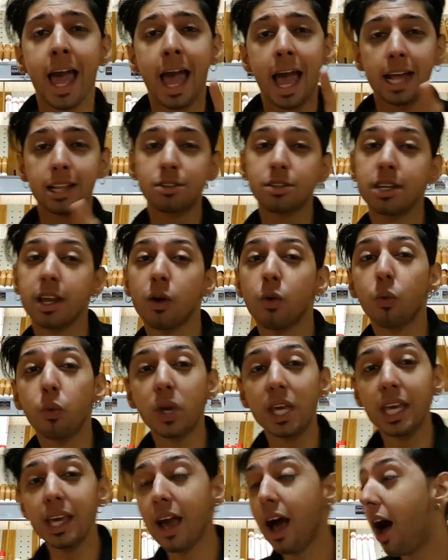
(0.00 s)
And today
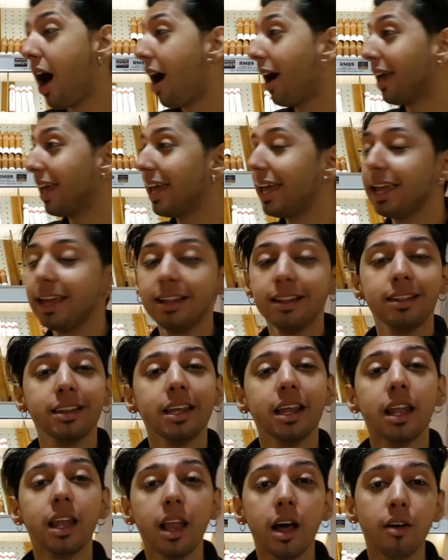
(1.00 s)
we are in
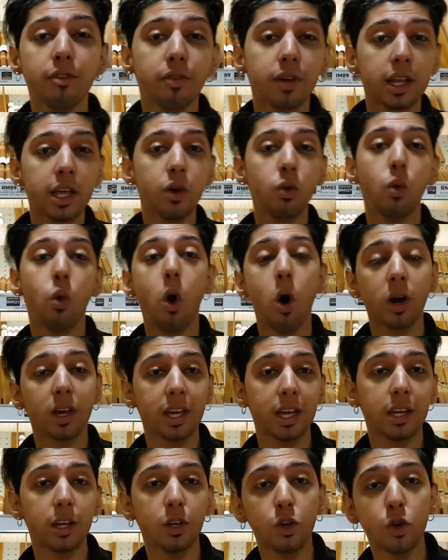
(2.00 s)
the lovely
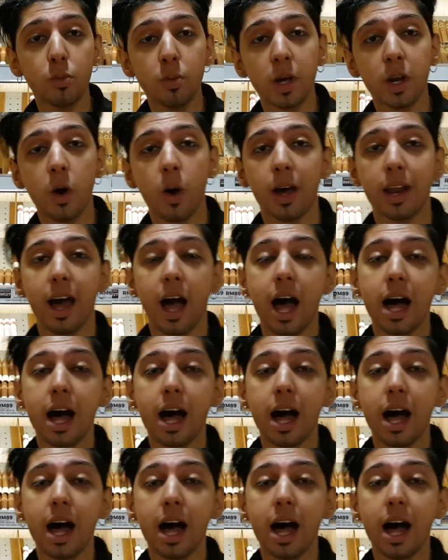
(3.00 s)
walk-in humidor at